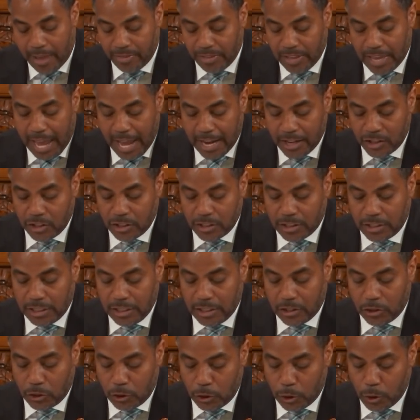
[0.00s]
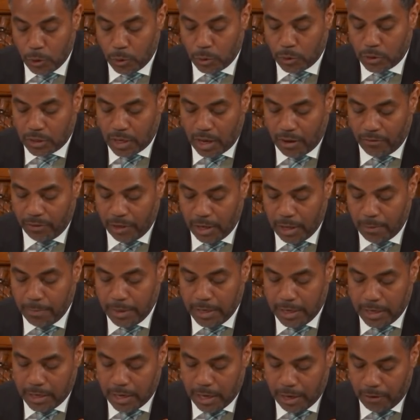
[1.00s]
and the agency's use of
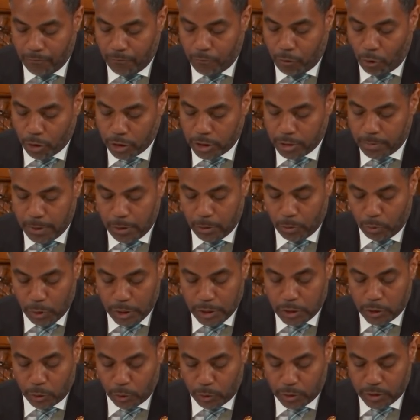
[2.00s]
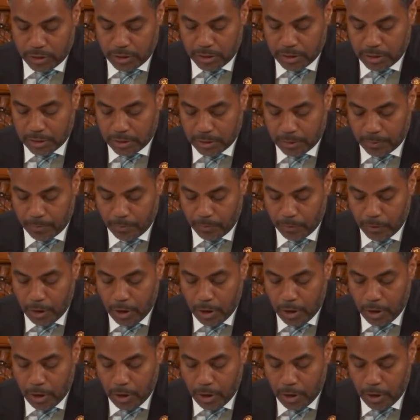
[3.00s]
limited enforcement resources.